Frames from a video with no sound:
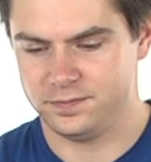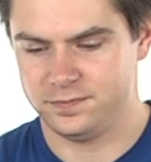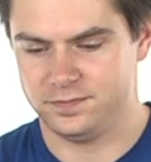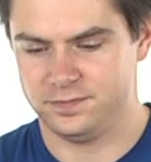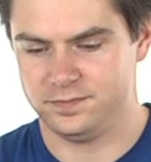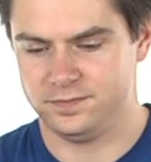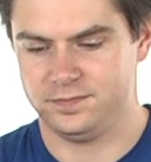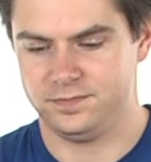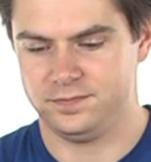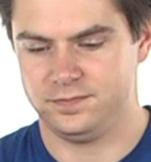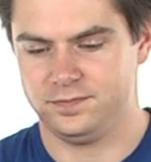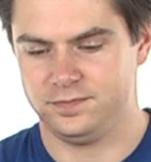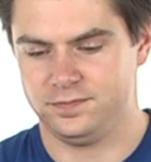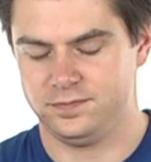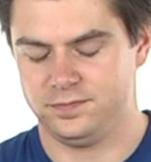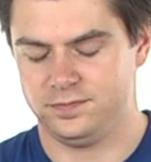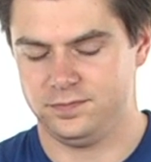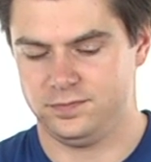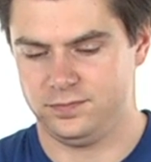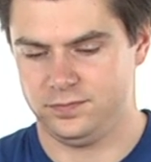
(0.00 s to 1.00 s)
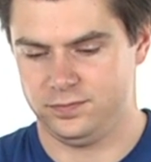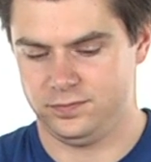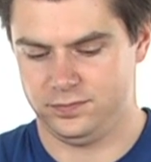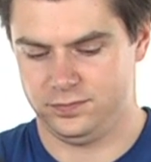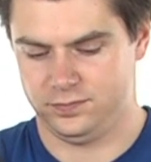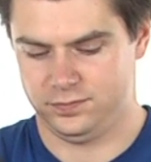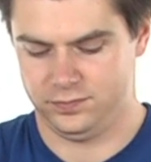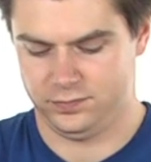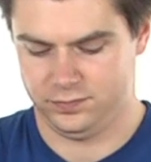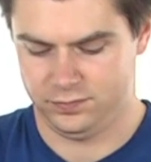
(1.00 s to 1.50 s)

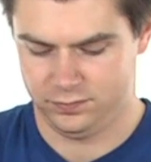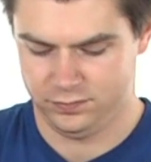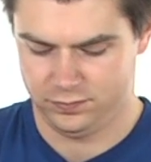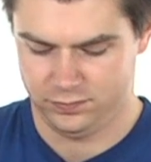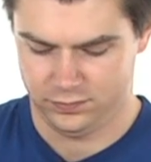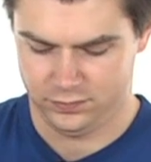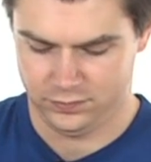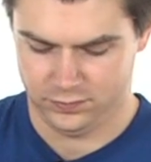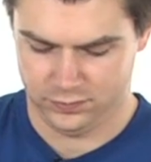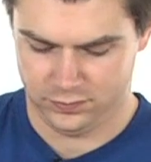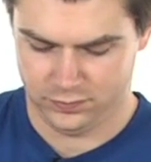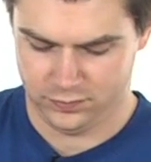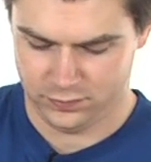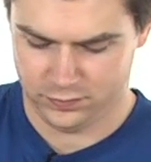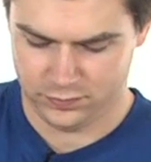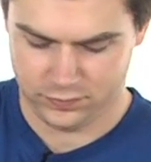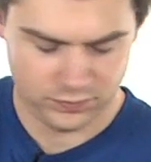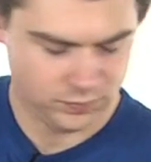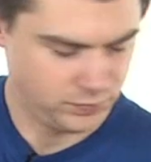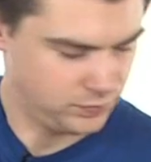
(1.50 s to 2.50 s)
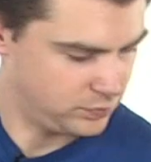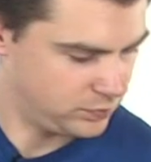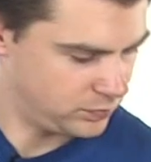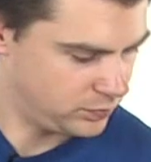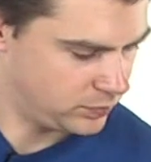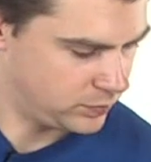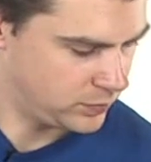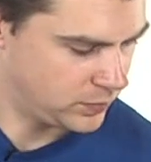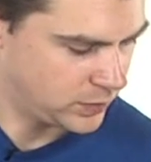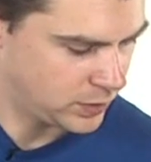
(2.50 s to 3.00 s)

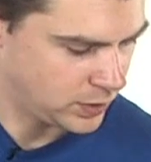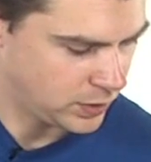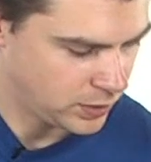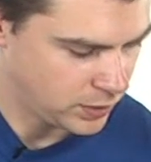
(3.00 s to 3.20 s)
No one is speaking in this clip.